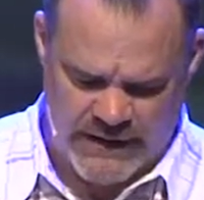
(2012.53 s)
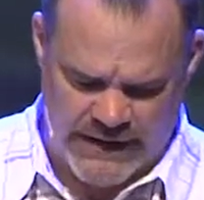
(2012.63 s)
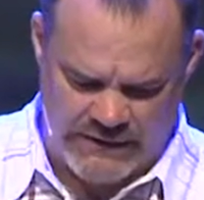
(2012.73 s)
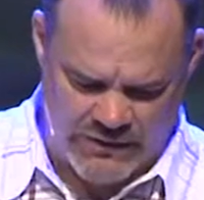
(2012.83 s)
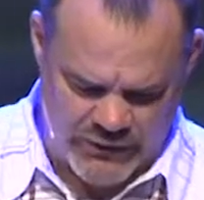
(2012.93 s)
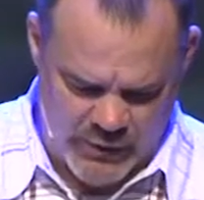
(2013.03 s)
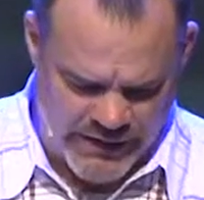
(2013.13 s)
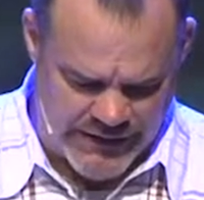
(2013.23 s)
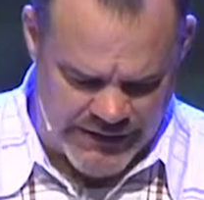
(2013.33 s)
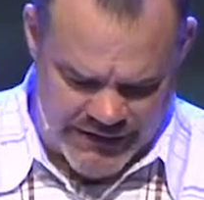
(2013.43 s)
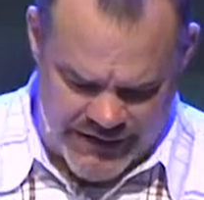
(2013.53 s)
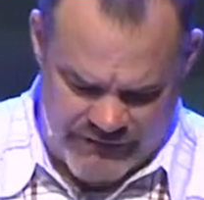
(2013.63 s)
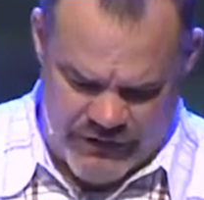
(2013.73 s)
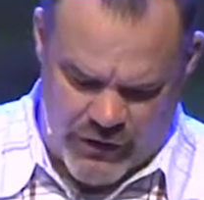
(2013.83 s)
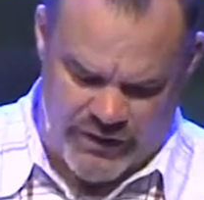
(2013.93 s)
that he was willing,
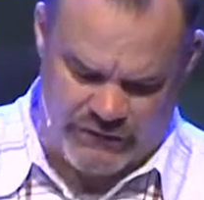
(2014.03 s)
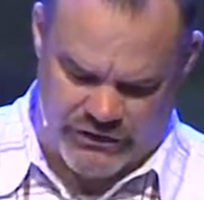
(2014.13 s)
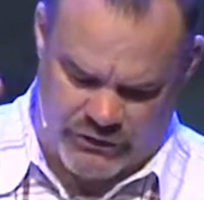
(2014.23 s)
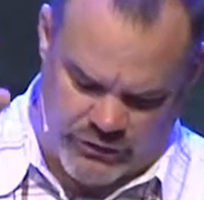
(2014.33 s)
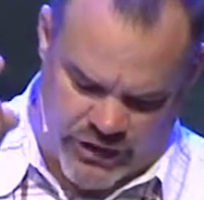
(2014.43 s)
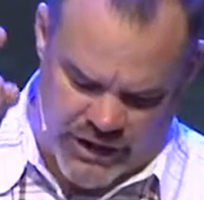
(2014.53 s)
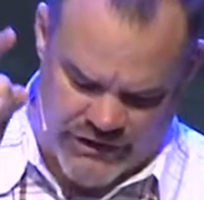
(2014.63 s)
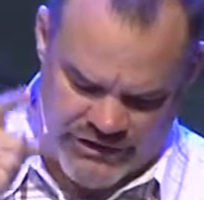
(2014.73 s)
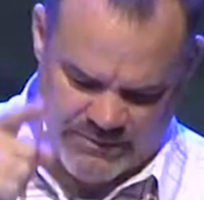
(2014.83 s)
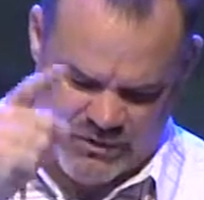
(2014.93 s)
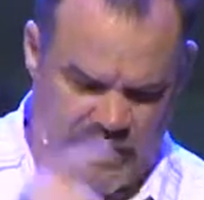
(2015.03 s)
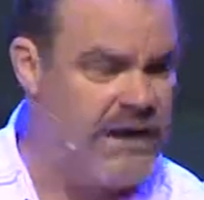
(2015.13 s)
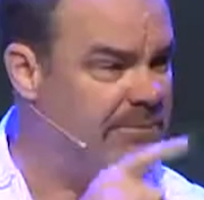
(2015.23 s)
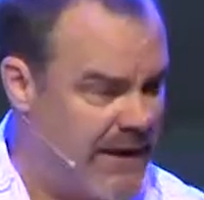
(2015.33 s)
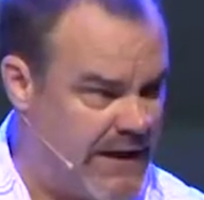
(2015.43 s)
even though it was caused him
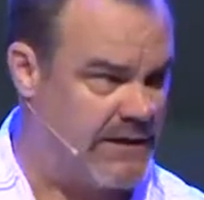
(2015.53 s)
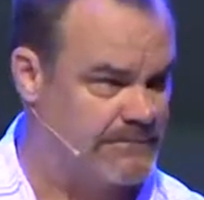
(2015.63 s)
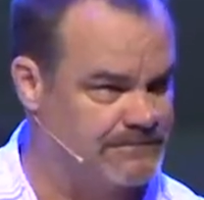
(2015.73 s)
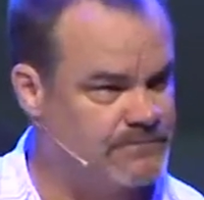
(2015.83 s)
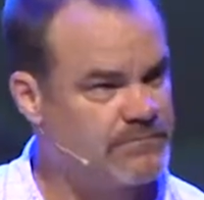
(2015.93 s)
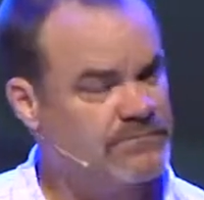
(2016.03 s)
great pain,